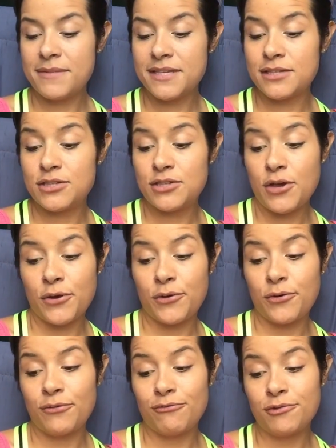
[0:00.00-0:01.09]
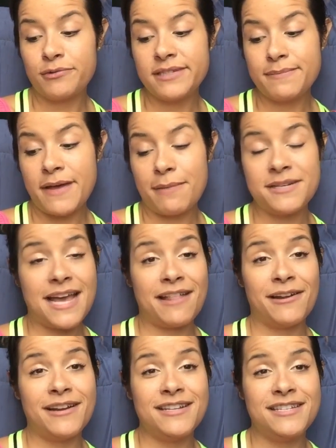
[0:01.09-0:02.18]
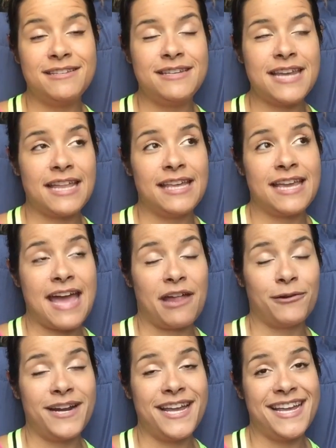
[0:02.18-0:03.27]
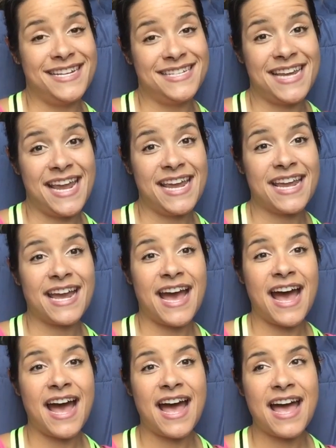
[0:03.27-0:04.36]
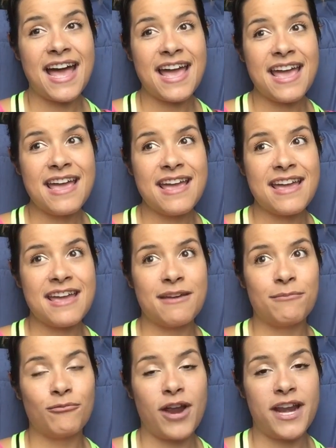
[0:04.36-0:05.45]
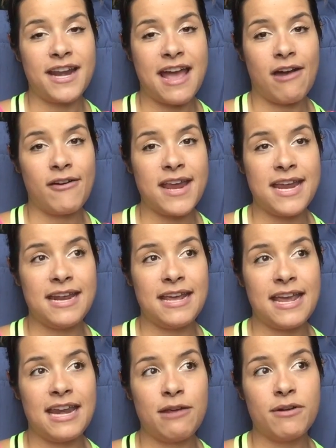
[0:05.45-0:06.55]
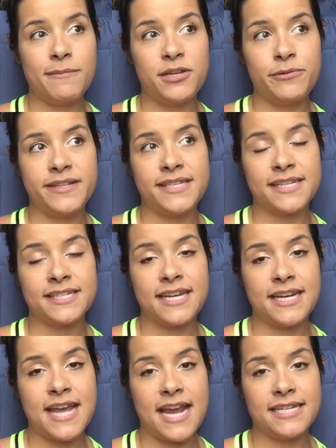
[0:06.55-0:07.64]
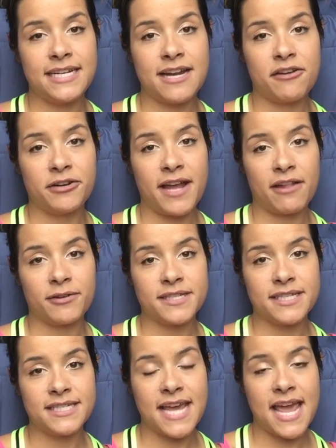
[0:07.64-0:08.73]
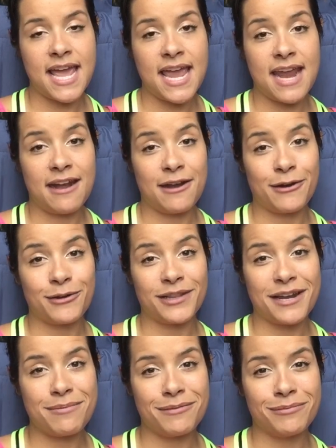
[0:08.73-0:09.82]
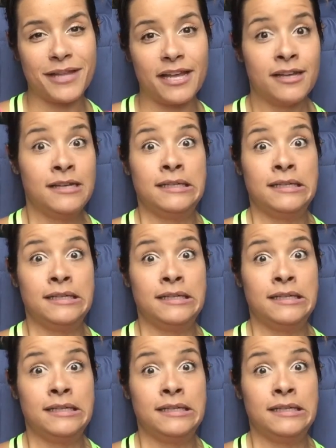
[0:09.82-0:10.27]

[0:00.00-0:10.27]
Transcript: So rules about daily calorie intake. I am right now eating anywhere between 16 to 1800 calories a day, and I know a lot of people are like,